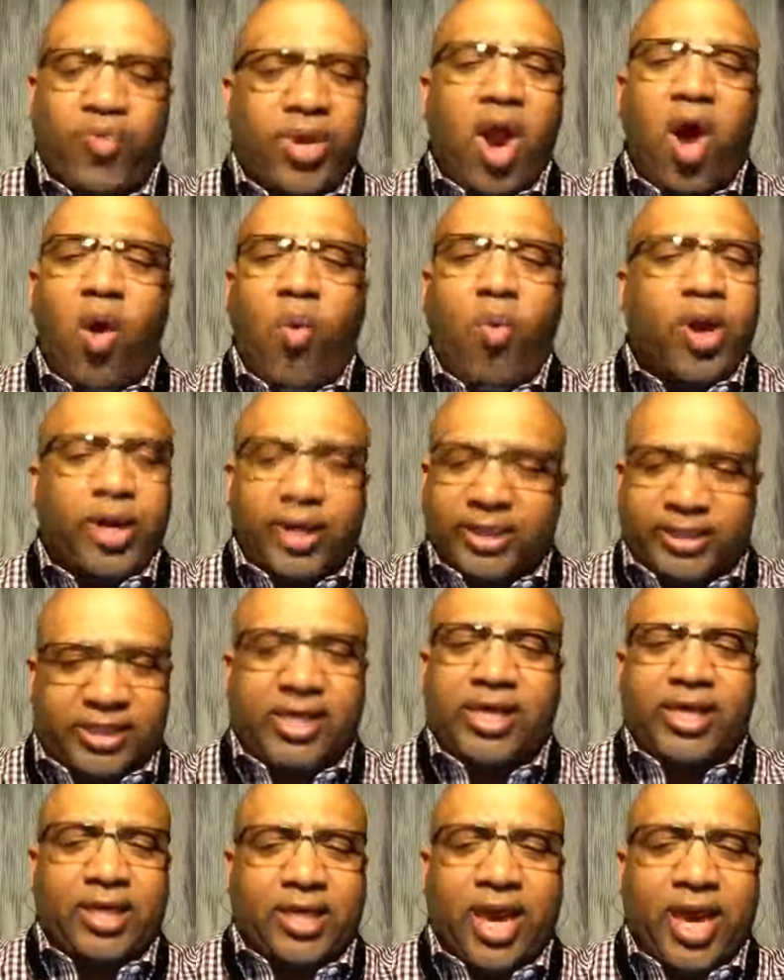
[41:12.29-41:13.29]
We don't want a
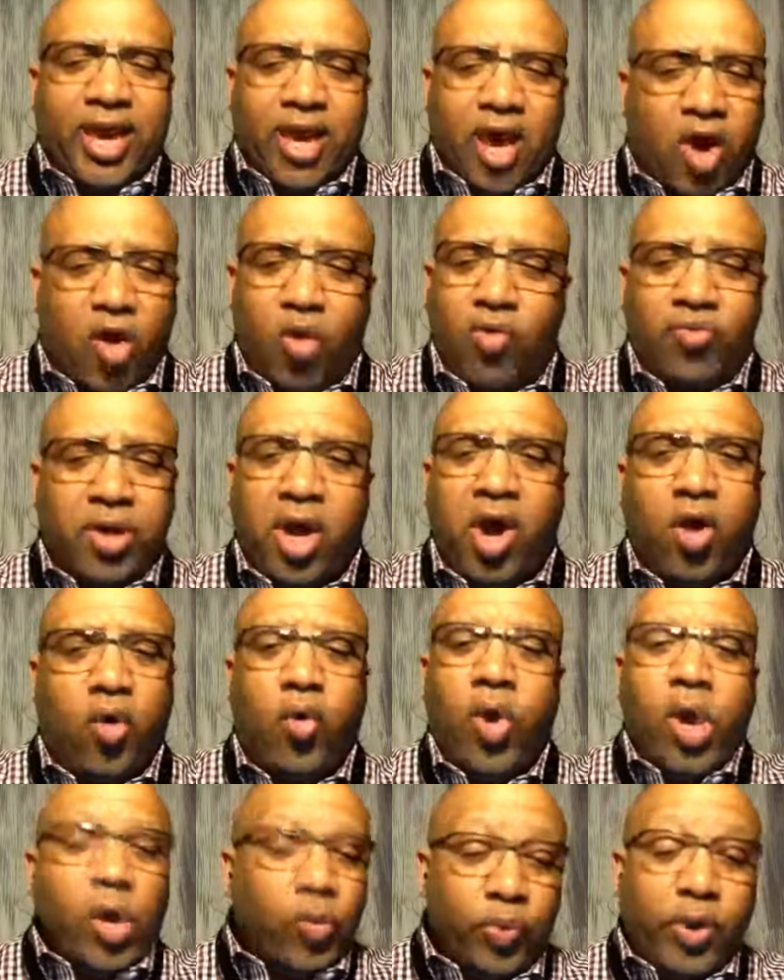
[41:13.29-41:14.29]
TKO.
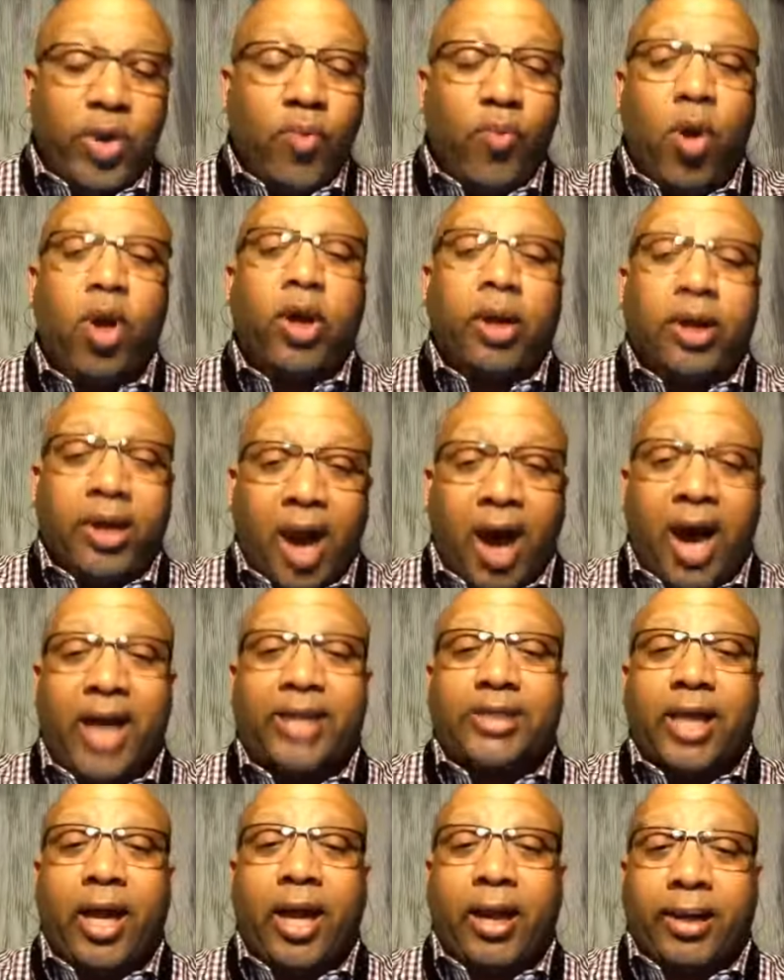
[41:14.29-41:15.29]
No, we want
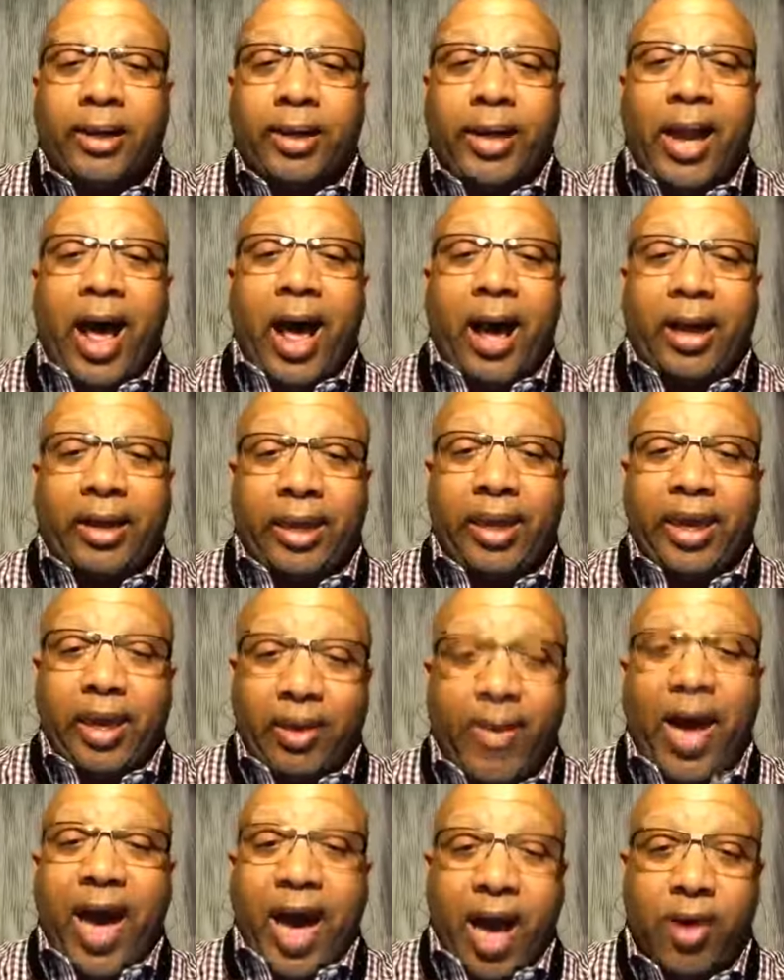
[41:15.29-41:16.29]
God to knock
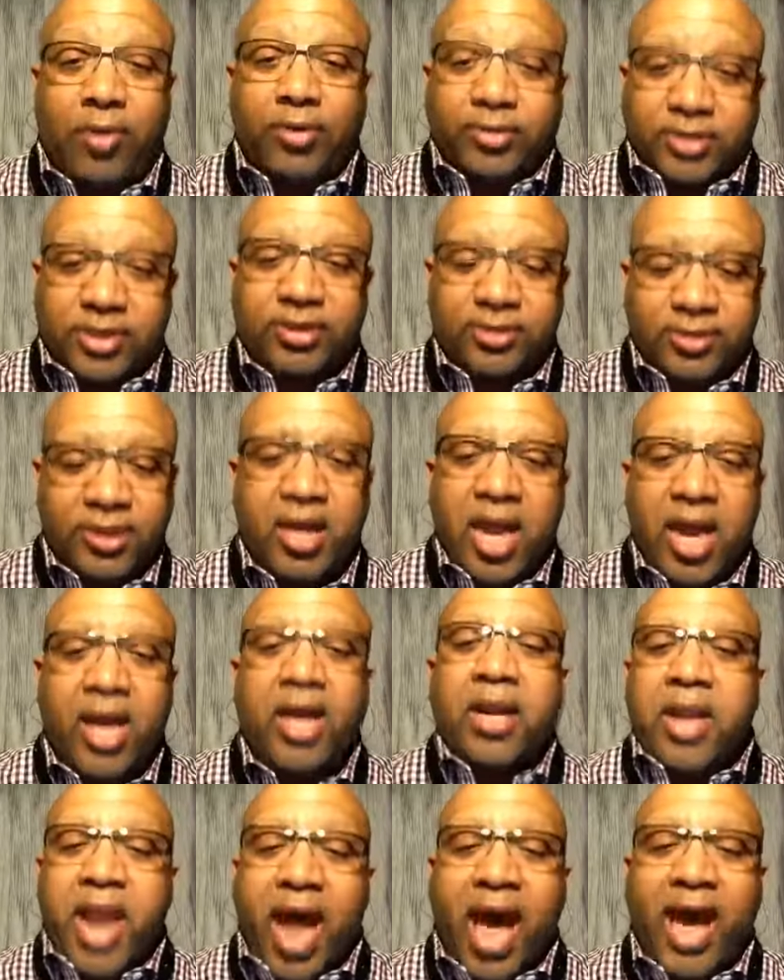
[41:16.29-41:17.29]
him out
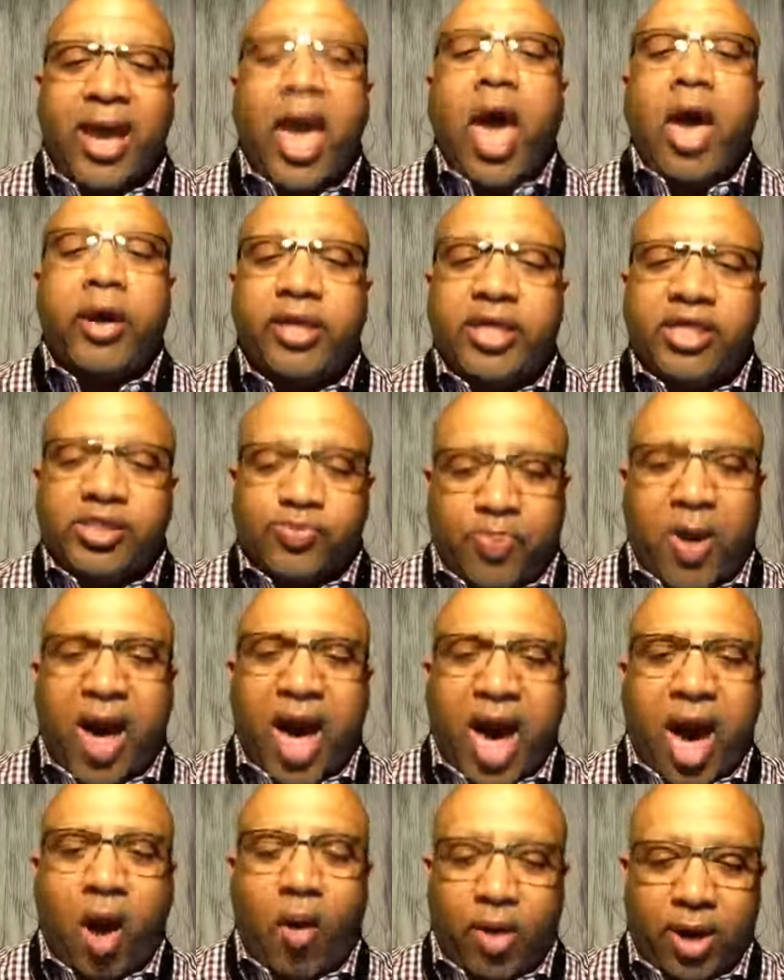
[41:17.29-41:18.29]
knock out his
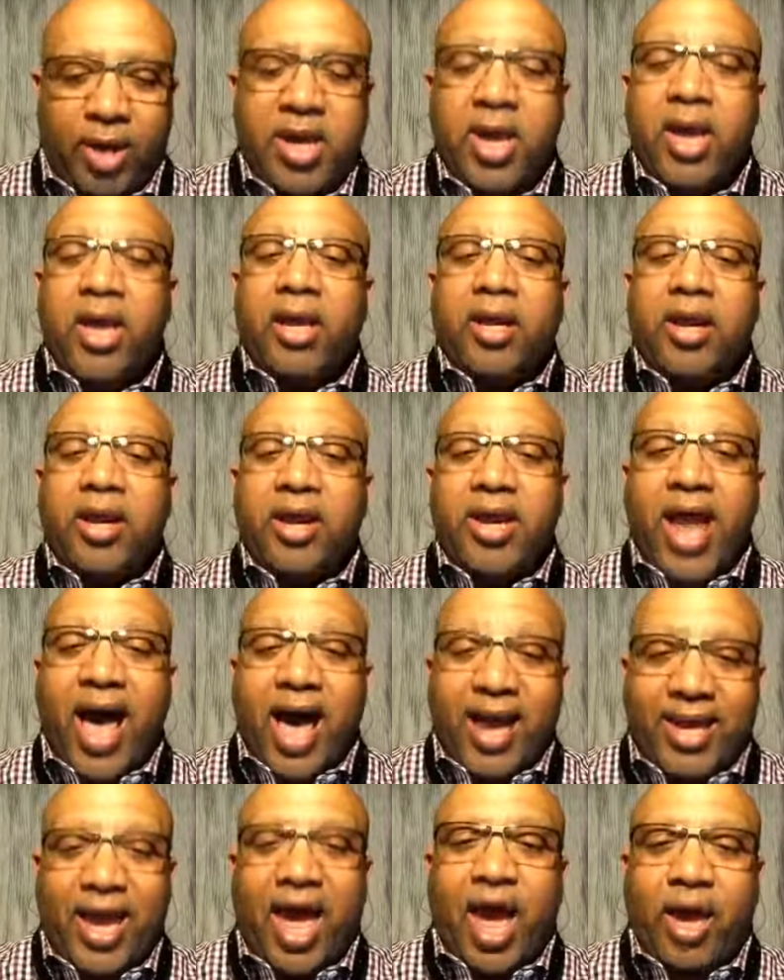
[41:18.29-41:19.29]
power,
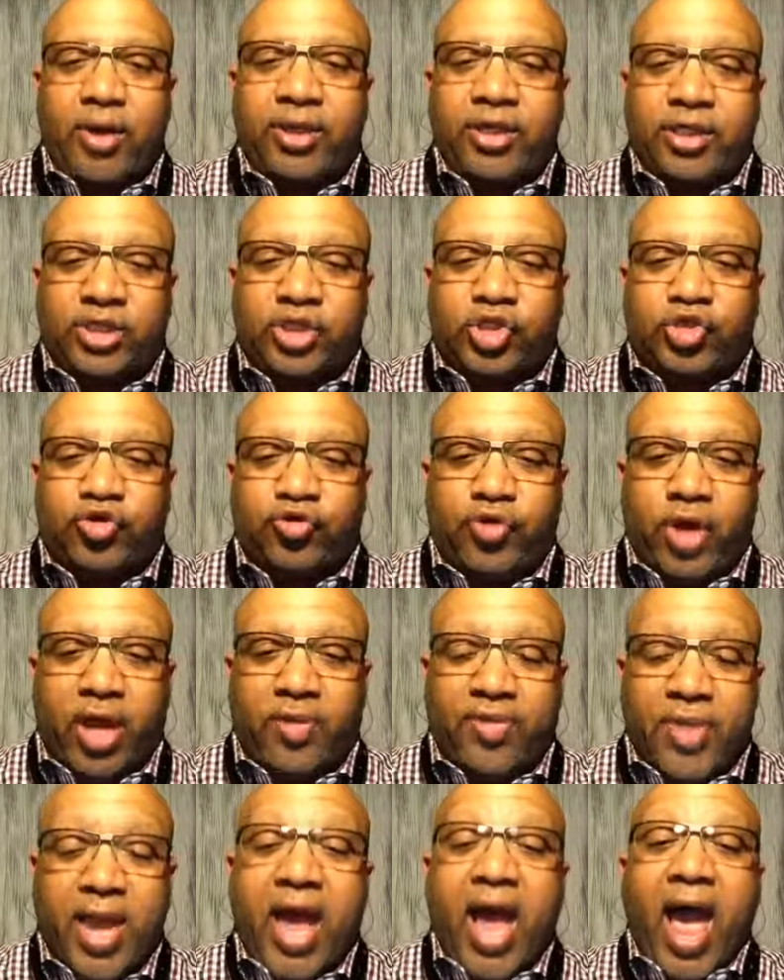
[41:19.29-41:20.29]
knock out his
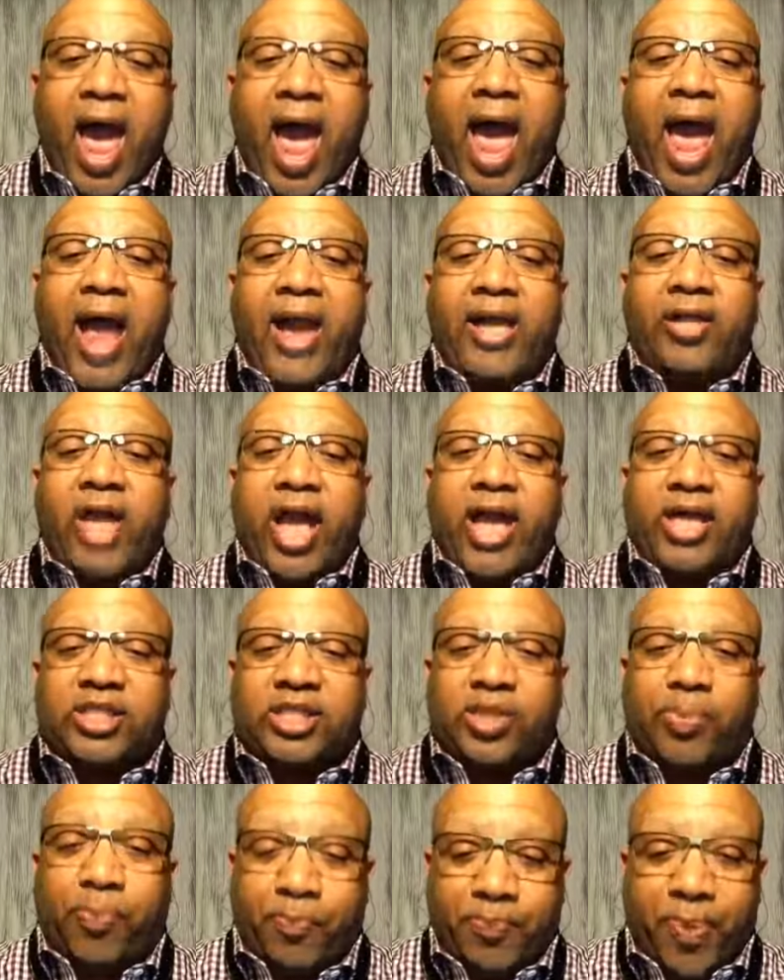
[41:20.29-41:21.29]
strength, and
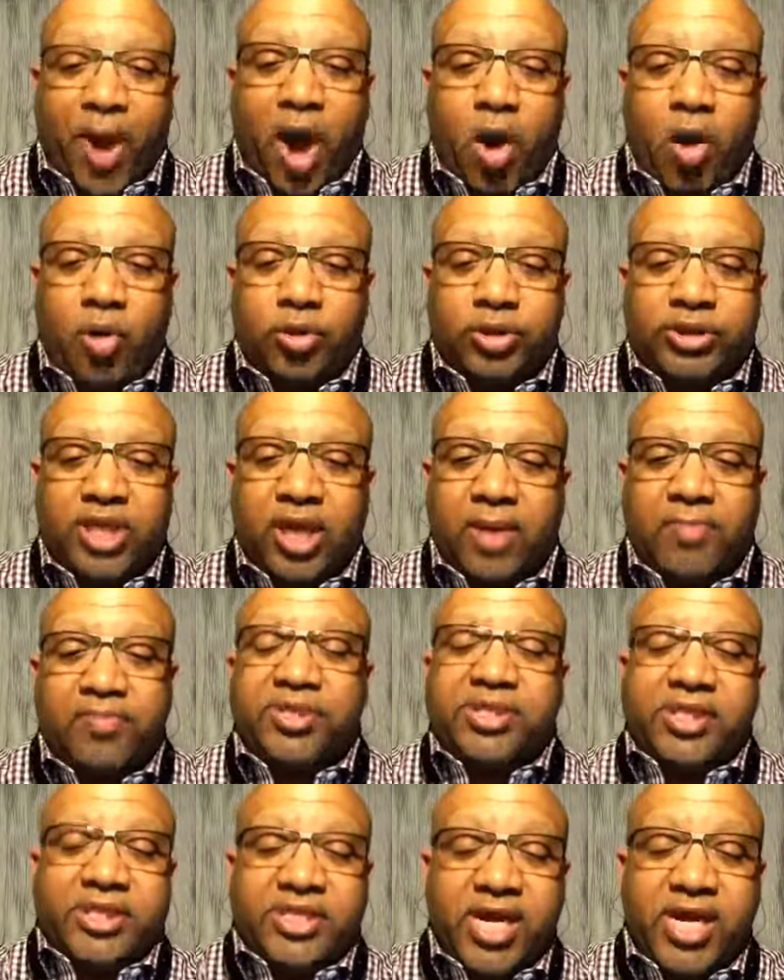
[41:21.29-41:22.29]
expose him,
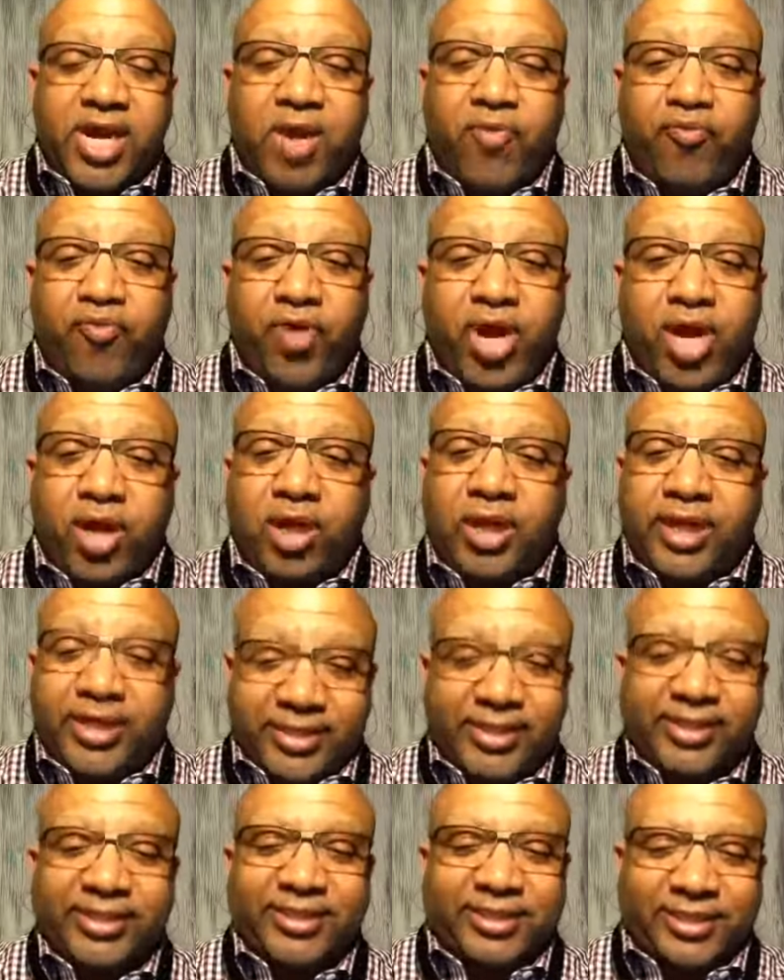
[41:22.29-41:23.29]
send him
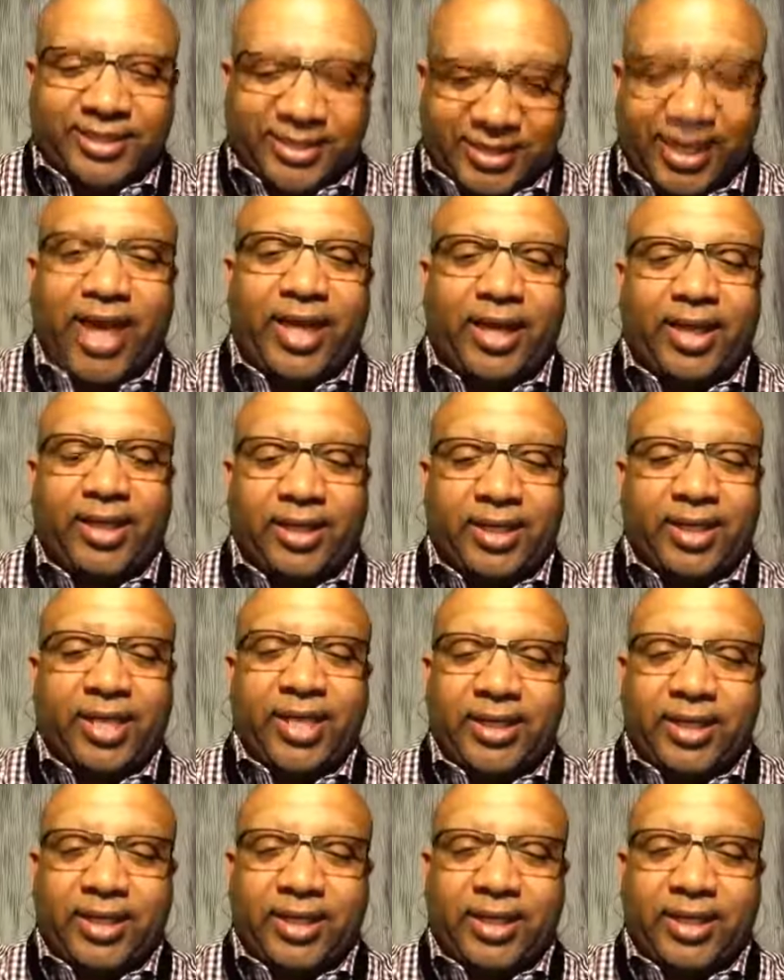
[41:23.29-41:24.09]
reeling suddenly.